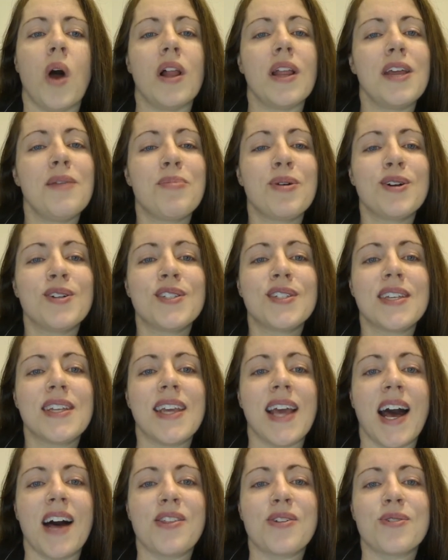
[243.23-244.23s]
in-person
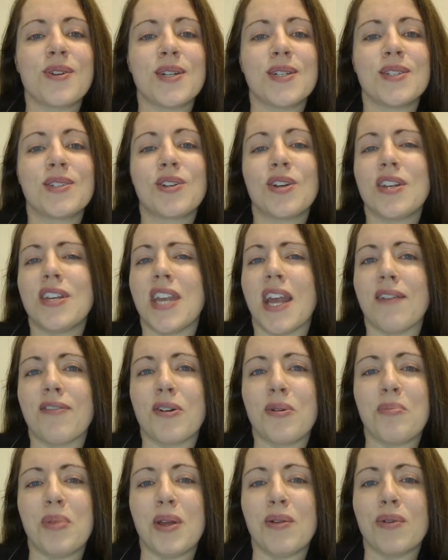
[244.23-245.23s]
gatherings could never
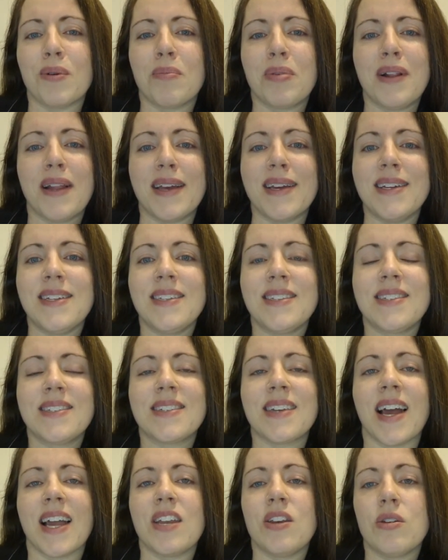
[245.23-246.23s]
be
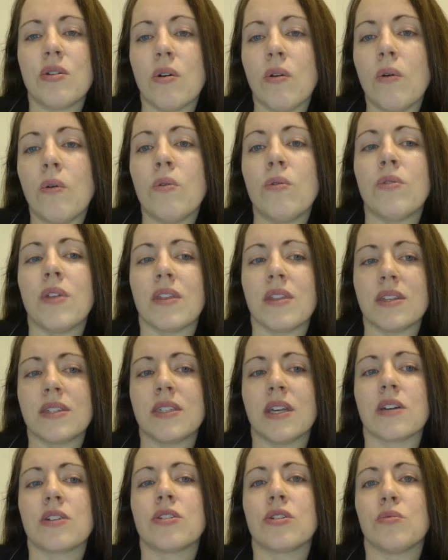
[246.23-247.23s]
replaced, I know that the
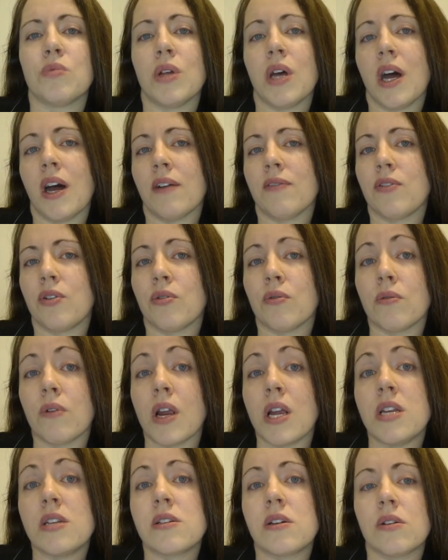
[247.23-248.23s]
sector will have
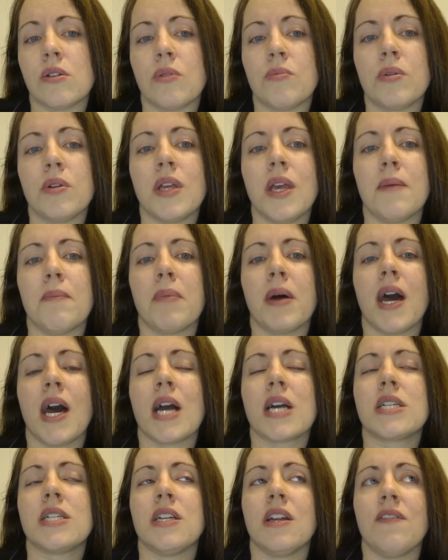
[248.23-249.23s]
great global
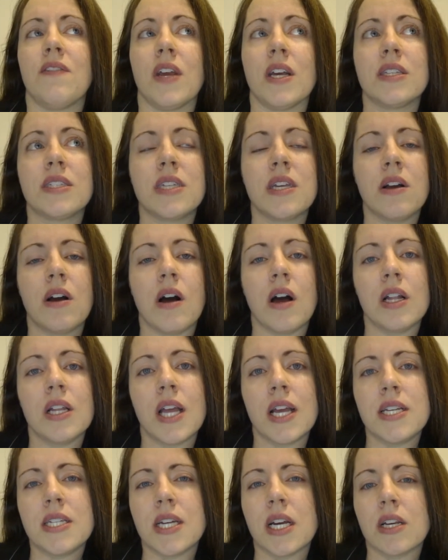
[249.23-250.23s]
impact in advancing
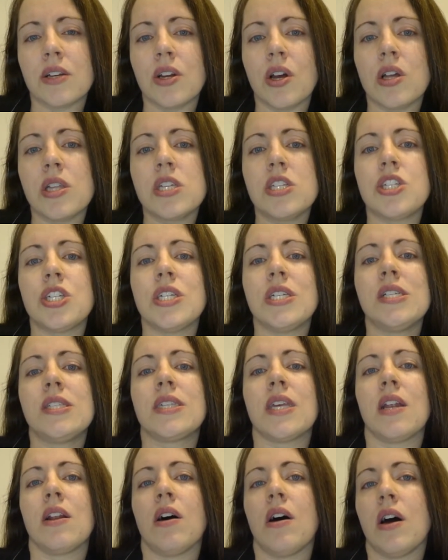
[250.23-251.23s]
online technologies
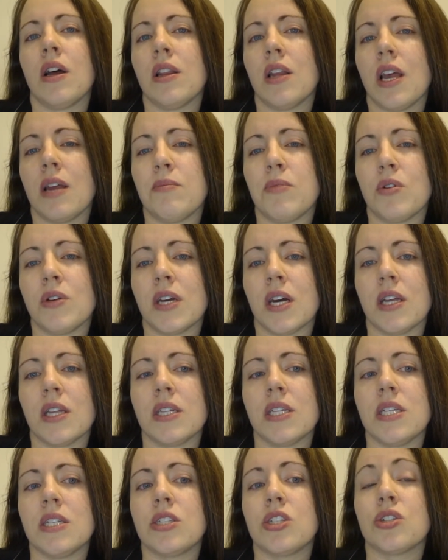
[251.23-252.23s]
and online
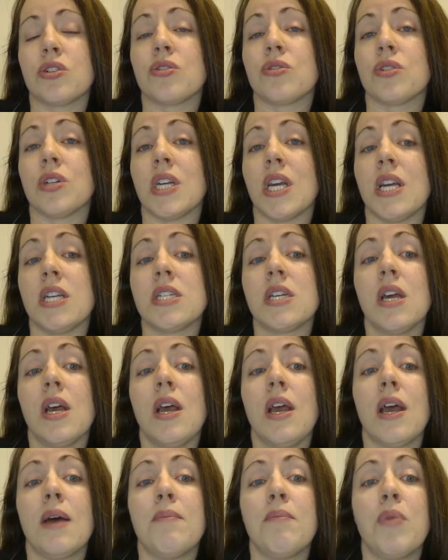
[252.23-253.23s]
modalities to create
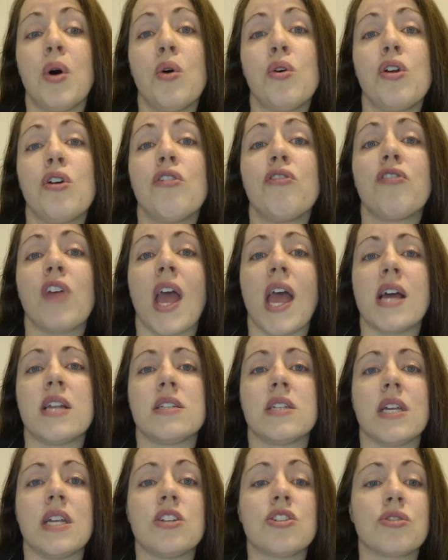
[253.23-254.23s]
emotive
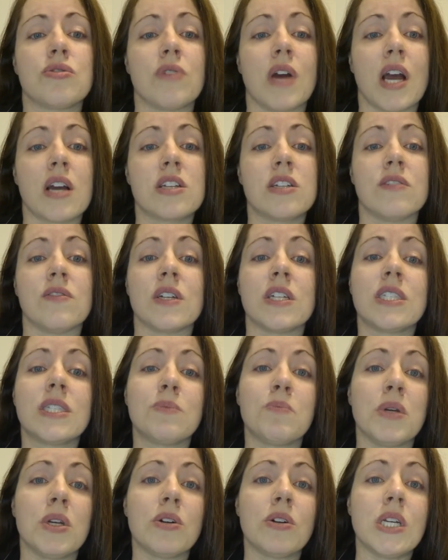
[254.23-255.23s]
and interactive
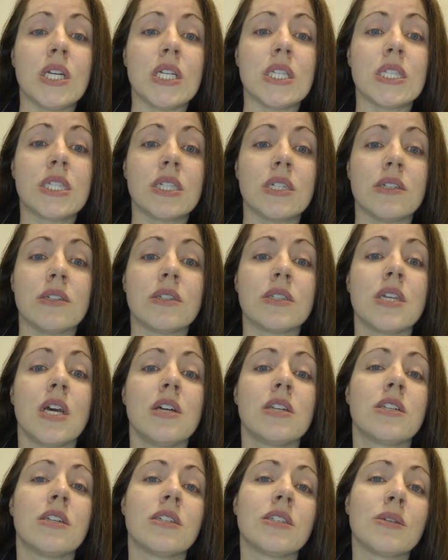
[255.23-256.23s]
experiences
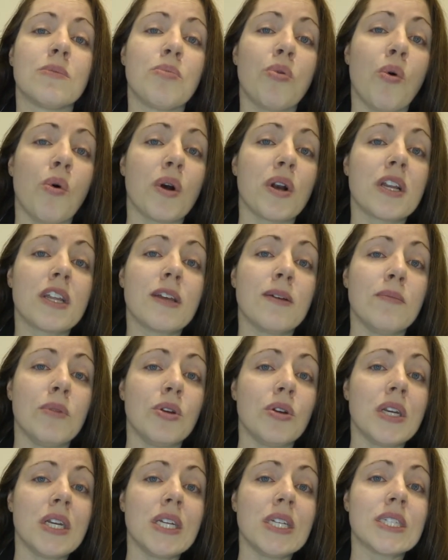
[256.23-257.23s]
to support
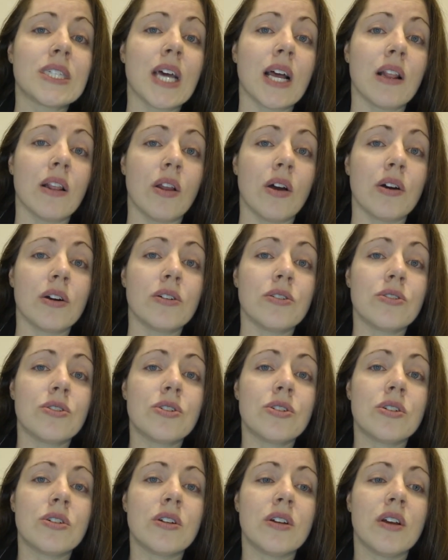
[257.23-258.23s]
communities at large.